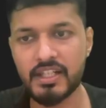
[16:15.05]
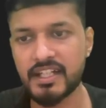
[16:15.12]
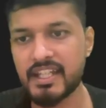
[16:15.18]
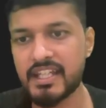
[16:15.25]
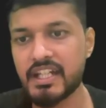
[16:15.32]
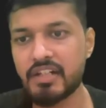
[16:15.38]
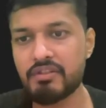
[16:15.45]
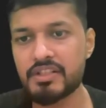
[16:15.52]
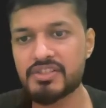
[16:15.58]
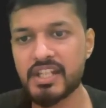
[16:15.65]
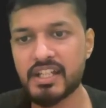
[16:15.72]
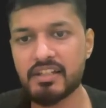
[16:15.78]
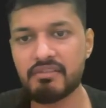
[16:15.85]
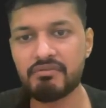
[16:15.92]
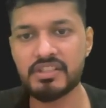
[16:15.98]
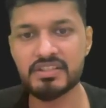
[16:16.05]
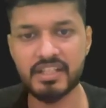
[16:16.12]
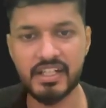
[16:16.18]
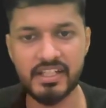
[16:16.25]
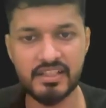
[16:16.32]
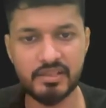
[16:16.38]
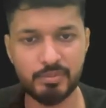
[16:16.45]
Again, it will check which
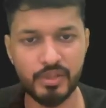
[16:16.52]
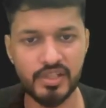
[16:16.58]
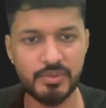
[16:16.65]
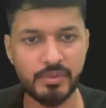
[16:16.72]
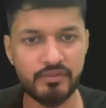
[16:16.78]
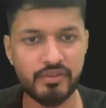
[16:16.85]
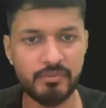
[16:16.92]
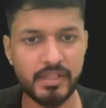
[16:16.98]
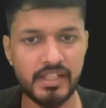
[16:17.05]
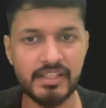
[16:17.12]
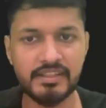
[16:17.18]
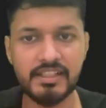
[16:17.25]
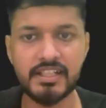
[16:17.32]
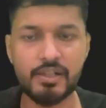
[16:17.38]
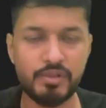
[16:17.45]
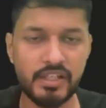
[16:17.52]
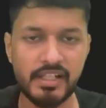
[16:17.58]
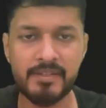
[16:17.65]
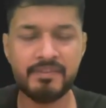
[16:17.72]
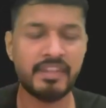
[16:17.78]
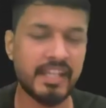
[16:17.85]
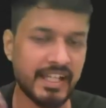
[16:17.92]
thread is responsible for printing the counter.